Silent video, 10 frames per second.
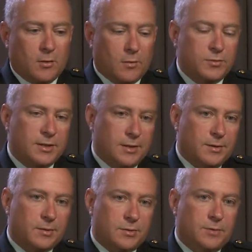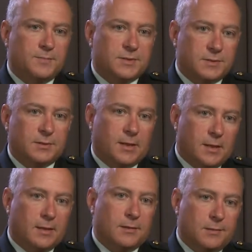rotate their troops
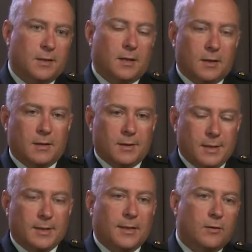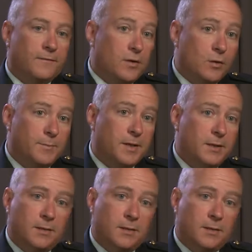in and out of the OP,